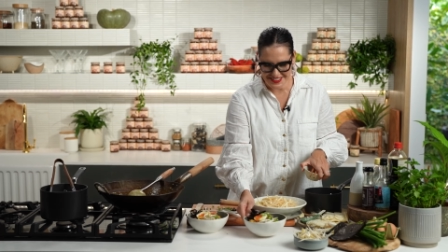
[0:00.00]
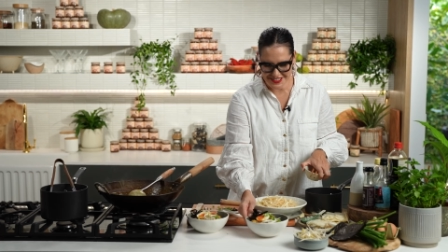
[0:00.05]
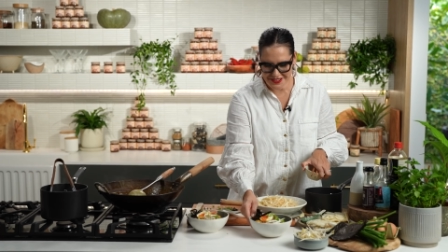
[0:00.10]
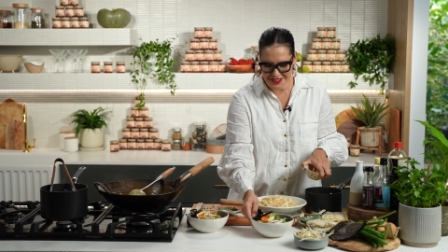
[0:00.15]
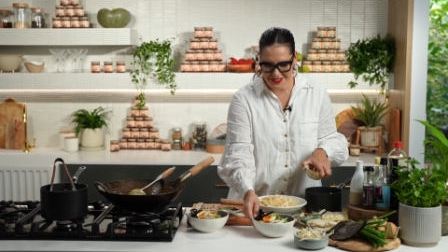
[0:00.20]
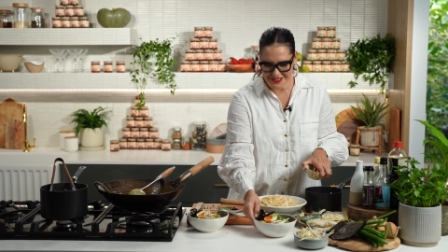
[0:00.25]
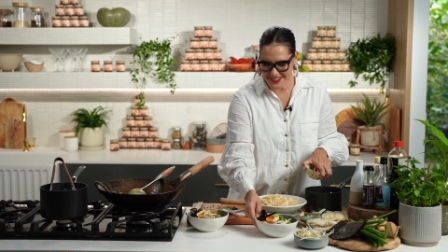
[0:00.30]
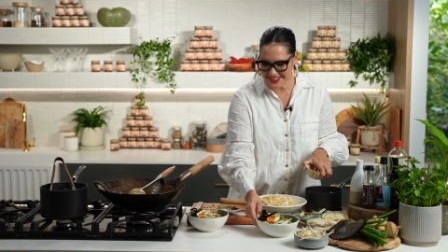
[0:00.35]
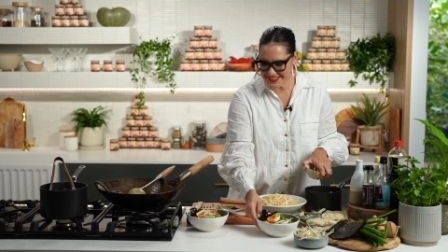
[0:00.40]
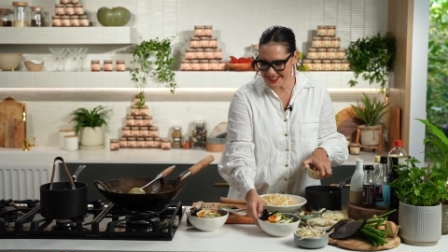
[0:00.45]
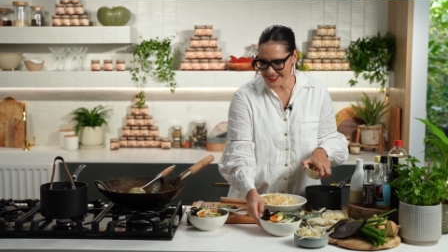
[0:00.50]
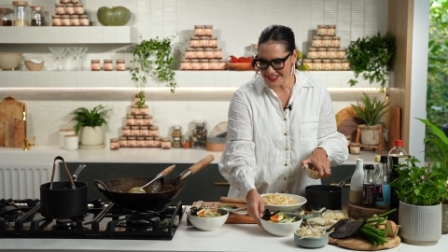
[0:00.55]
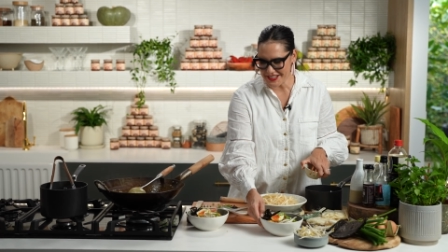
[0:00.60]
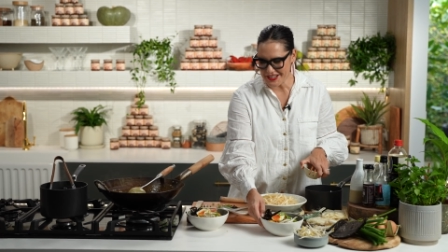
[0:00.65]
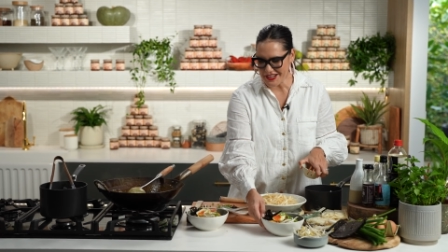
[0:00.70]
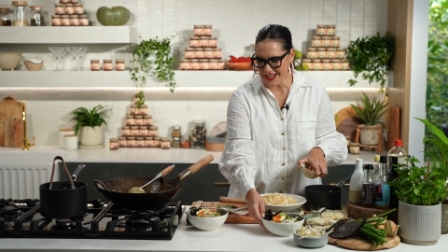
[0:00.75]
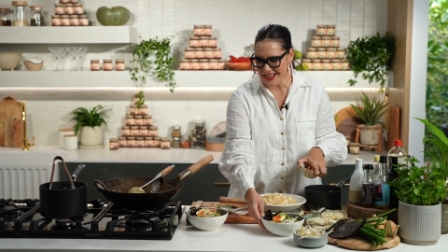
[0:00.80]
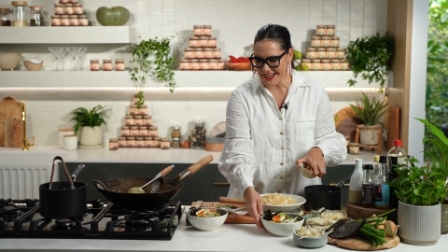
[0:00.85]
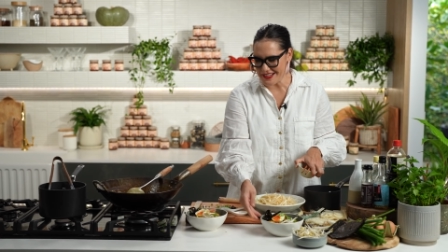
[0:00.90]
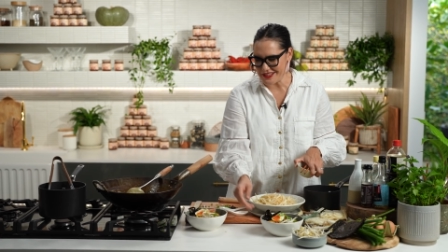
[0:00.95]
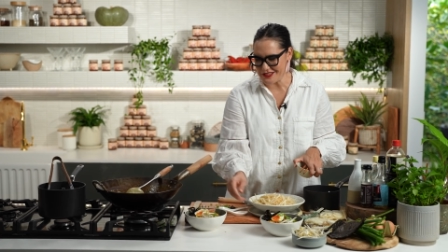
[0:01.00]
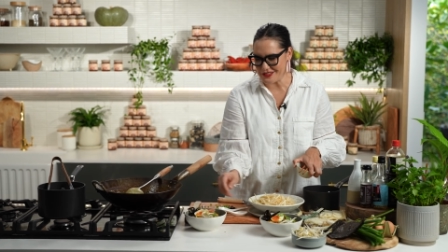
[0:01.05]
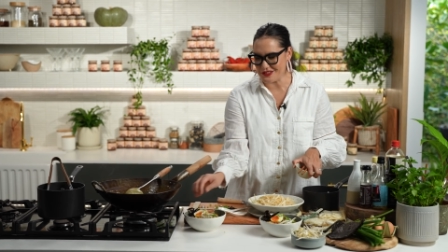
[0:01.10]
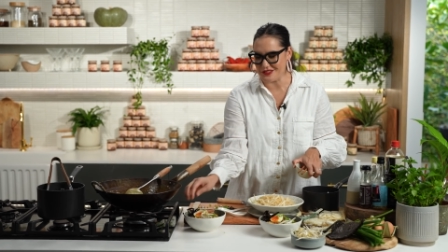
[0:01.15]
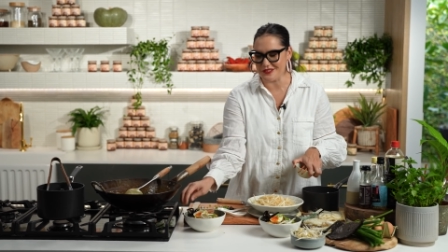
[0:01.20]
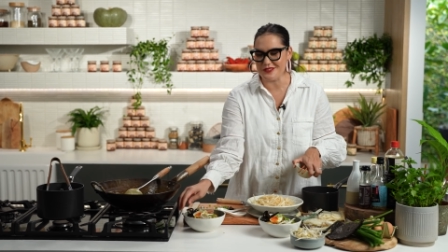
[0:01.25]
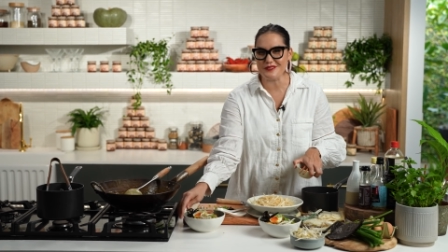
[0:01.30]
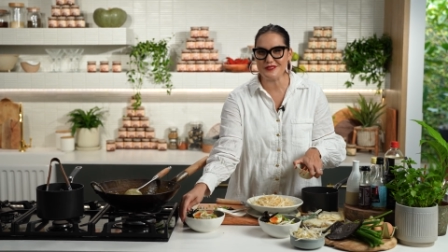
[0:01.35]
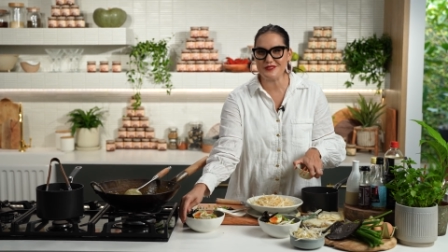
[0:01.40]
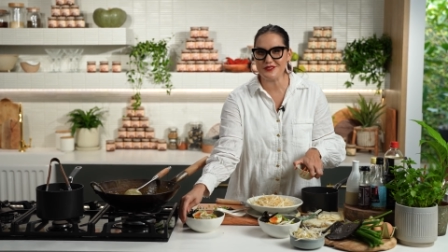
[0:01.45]
You know what I mean? Like it, it
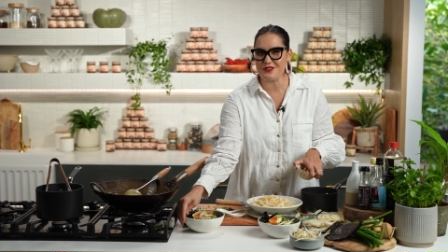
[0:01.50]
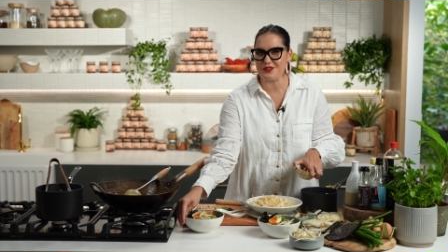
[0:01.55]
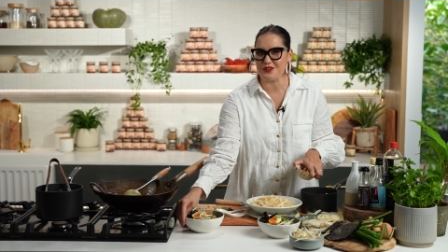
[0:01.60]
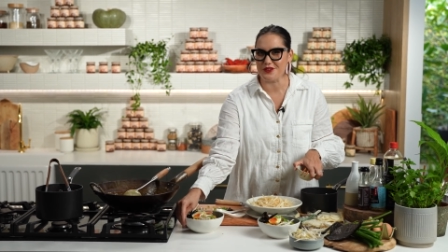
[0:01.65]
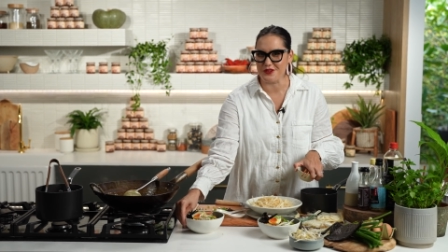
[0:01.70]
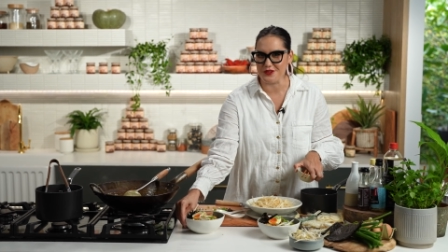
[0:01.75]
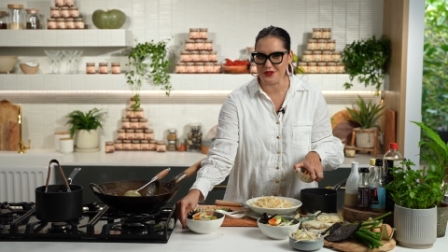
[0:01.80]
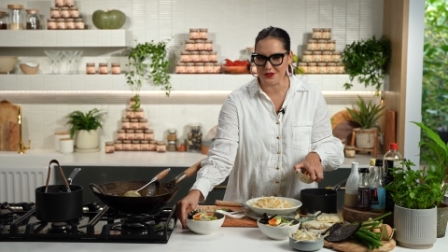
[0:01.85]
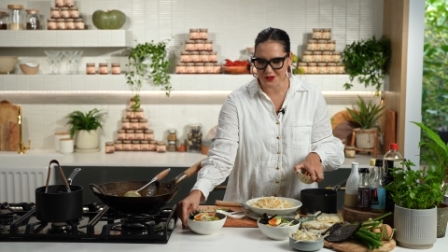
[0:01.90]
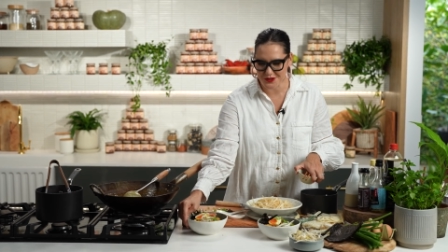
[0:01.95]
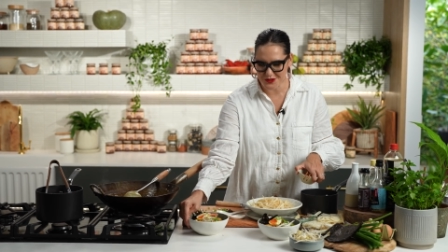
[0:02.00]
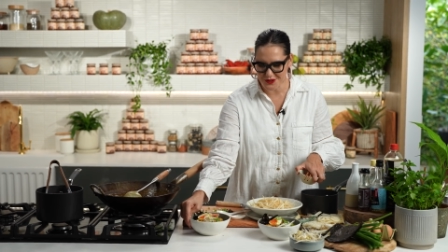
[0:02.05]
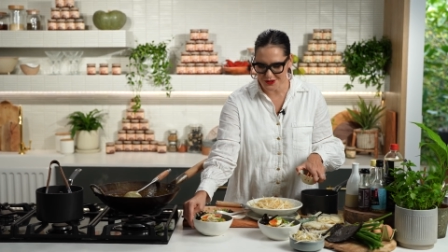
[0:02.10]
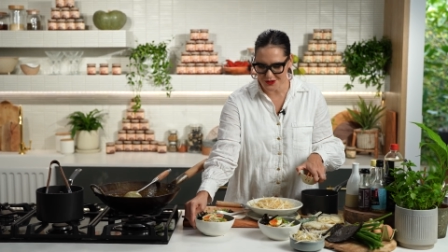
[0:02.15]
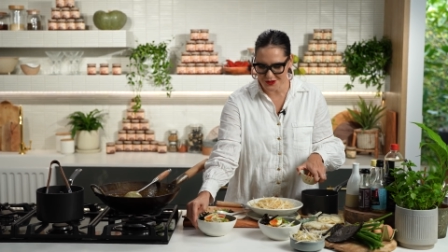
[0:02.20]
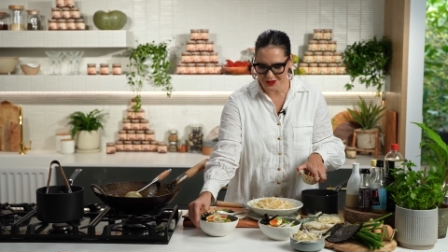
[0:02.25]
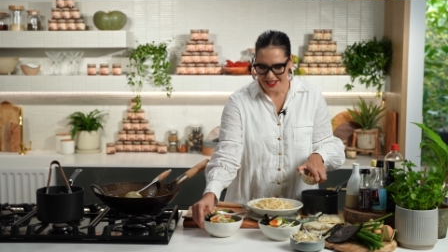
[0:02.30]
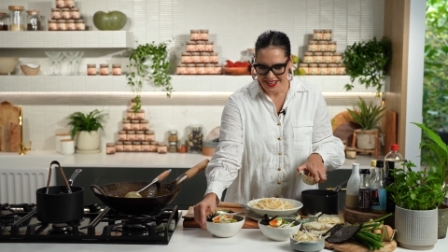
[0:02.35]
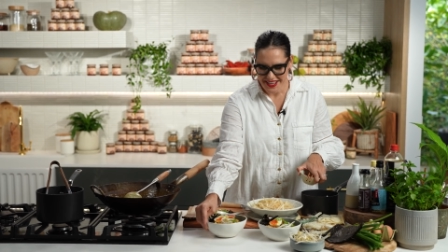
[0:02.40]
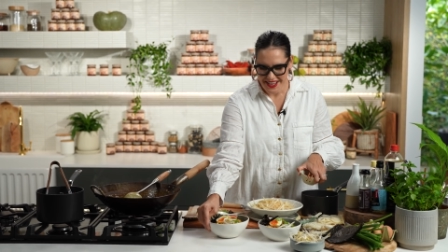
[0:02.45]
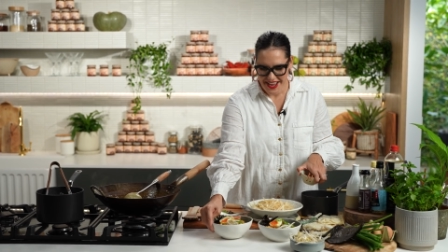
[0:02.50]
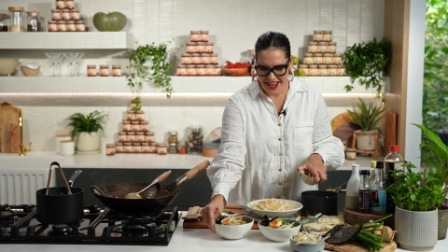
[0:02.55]
looks cool.